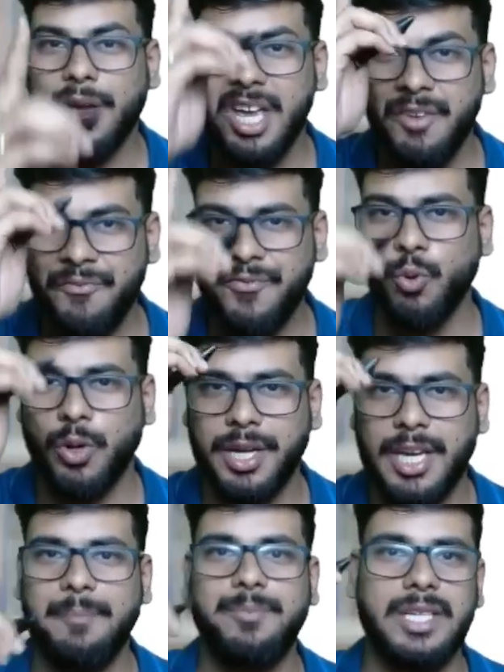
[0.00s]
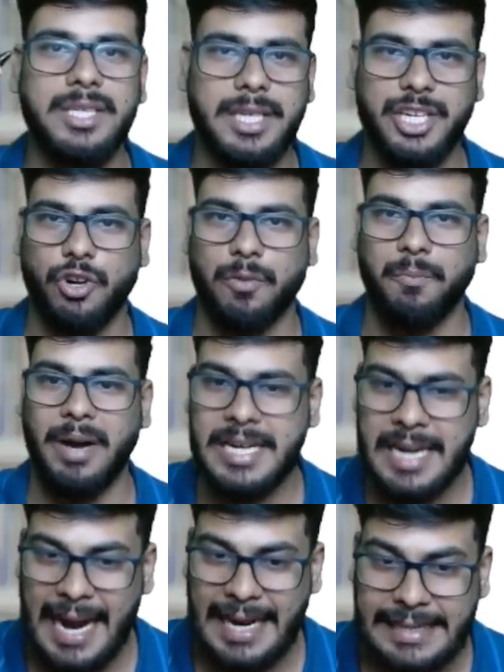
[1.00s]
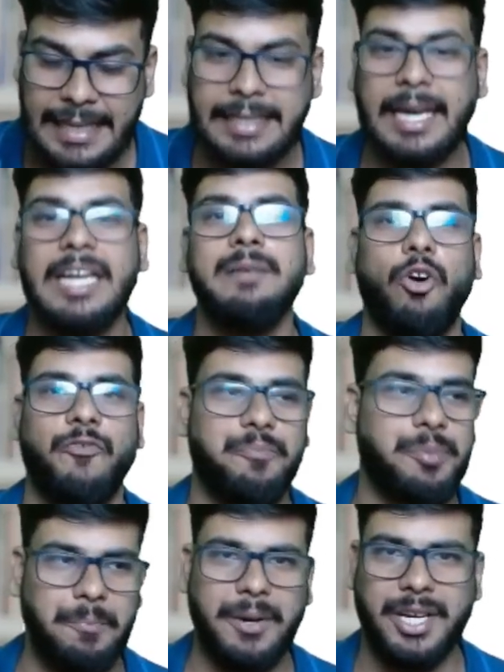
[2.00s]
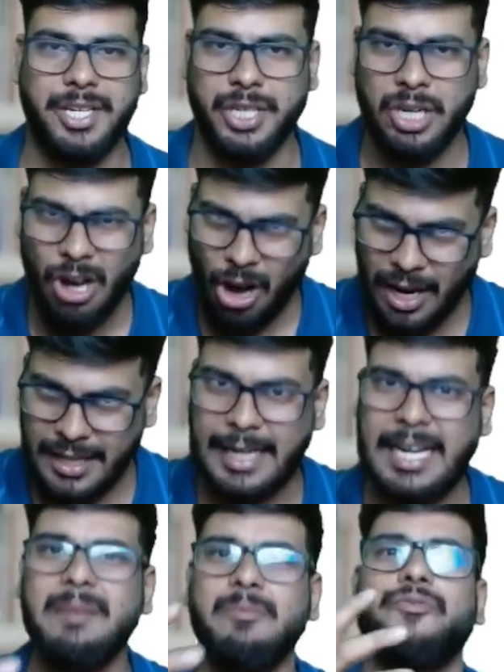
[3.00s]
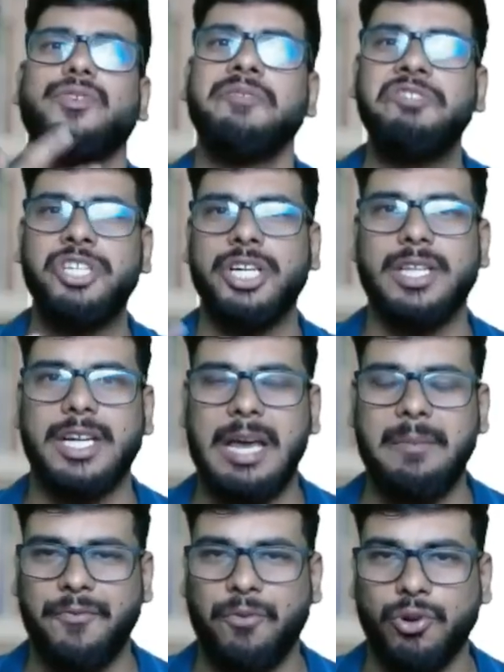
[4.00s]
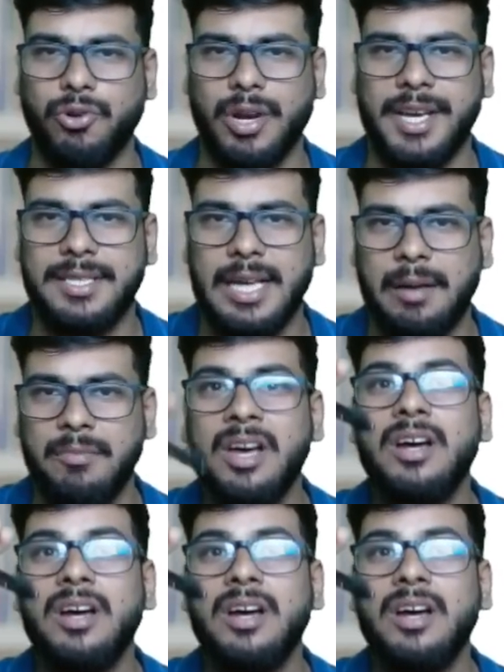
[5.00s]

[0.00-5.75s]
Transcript: if you keep this in your mind at the time of preparation or at the time of revision the day before your exam,